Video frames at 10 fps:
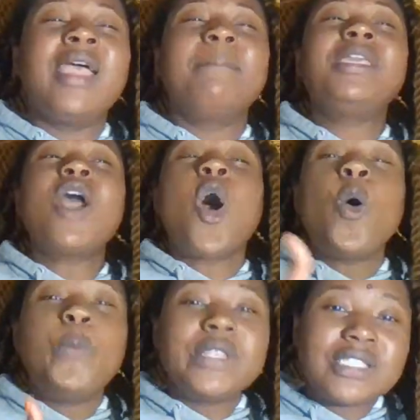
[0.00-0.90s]
Be
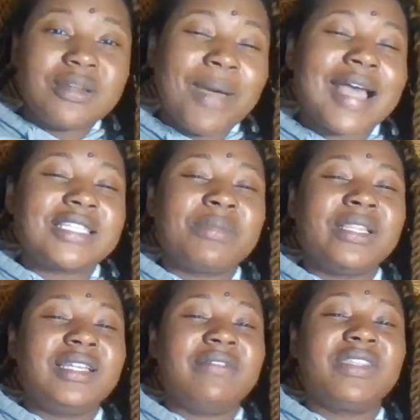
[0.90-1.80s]
open to the
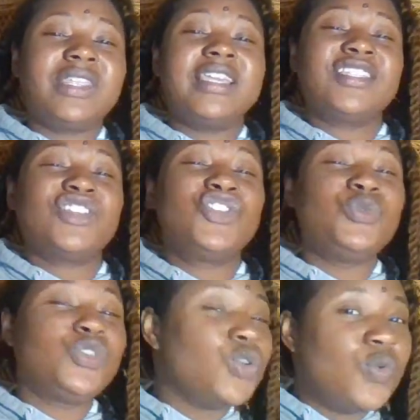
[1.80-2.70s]
possibility of the things that you
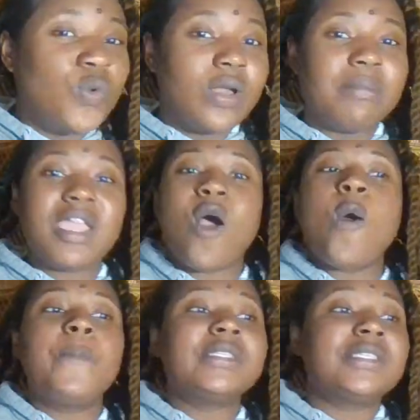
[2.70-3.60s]
do want. Be
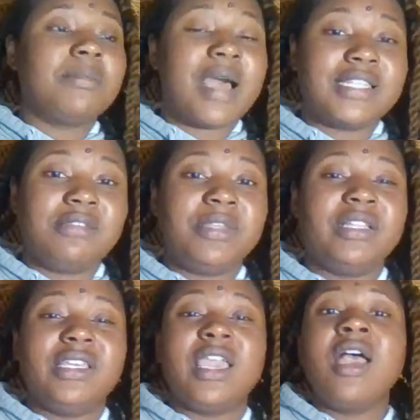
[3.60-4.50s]
open
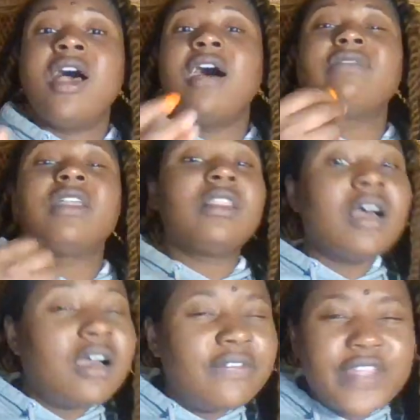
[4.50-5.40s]
possibility of the
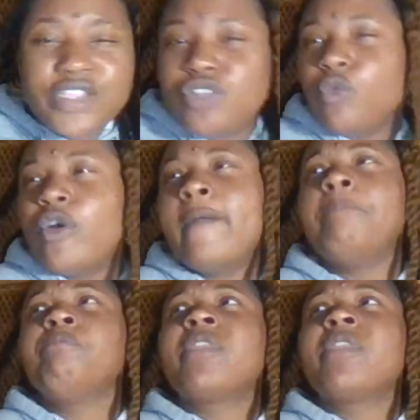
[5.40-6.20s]
love that you want.